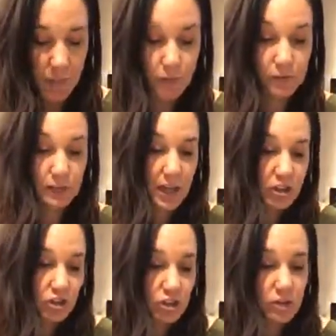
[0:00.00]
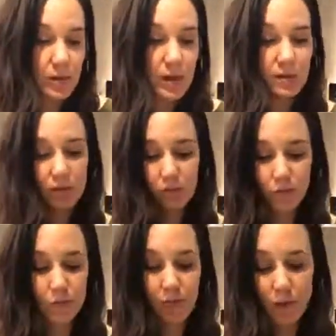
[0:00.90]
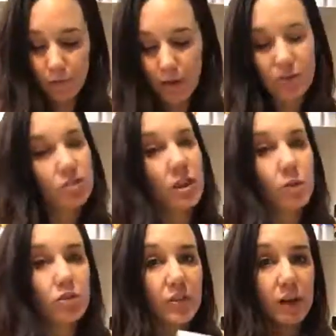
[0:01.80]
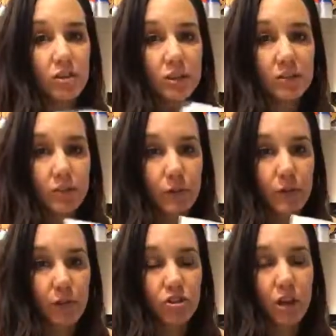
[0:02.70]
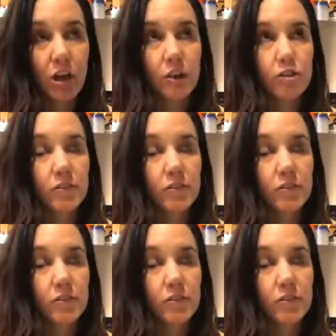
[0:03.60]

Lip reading: For lunch, you get this Vanilla Fresh shake, which is actually different than Shakeology.